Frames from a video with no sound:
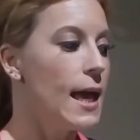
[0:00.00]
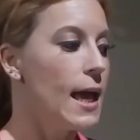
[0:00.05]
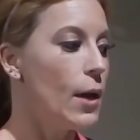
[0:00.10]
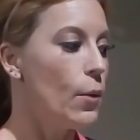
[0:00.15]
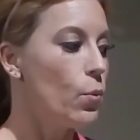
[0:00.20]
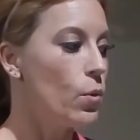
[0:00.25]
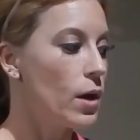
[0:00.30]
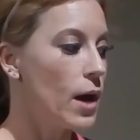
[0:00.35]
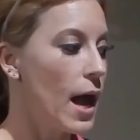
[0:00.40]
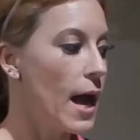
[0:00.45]

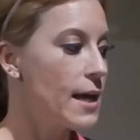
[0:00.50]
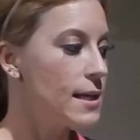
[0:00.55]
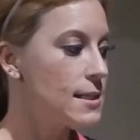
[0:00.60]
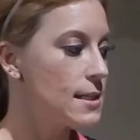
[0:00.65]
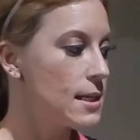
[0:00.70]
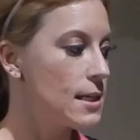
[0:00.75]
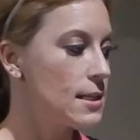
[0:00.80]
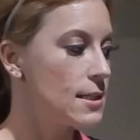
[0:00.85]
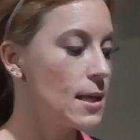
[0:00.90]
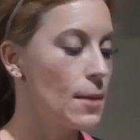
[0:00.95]
And what I
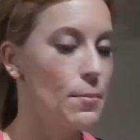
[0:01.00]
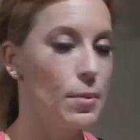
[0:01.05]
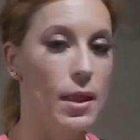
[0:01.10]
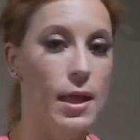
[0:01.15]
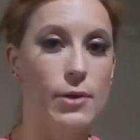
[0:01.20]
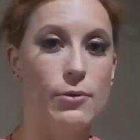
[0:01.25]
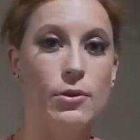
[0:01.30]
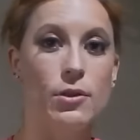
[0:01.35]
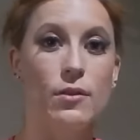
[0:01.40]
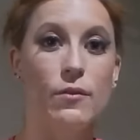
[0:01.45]
did is I
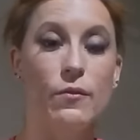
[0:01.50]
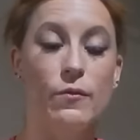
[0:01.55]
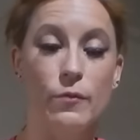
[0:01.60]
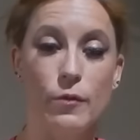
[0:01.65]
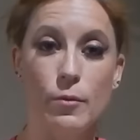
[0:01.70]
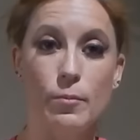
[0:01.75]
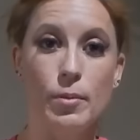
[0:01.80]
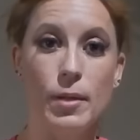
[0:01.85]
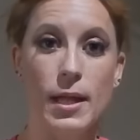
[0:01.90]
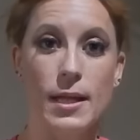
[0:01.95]
played with the
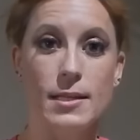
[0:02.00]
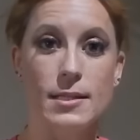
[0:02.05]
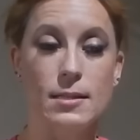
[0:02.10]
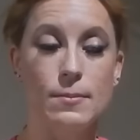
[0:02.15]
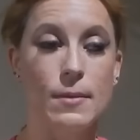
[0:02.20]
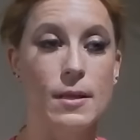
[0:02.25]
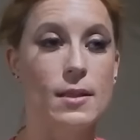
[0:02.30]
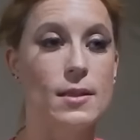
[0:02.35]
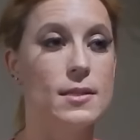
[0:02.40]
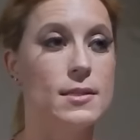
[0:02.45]
foot
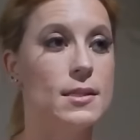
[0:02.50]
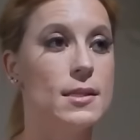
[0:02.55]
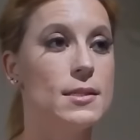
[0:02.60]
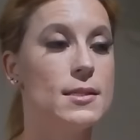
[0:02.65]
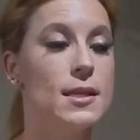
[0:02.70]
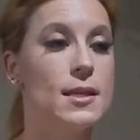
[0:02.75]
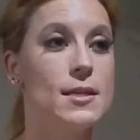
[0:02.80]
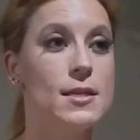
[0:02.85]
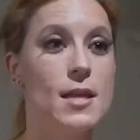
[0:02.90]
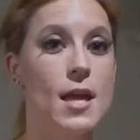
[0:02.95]
placement. This is
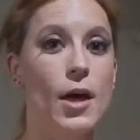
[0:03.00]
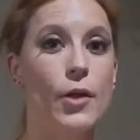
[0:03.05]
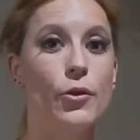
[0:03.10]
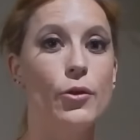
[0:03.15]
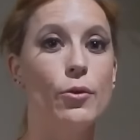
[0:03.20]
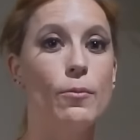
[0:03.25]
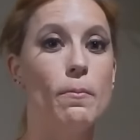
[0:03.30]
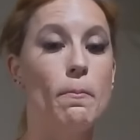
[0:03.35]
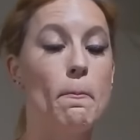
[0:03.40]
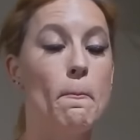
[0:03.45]

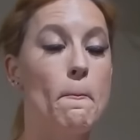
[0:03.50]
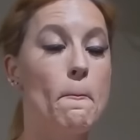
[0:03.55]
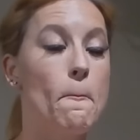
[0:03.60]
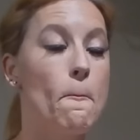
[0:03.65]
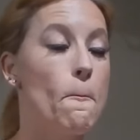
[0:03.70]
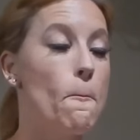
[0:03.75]
another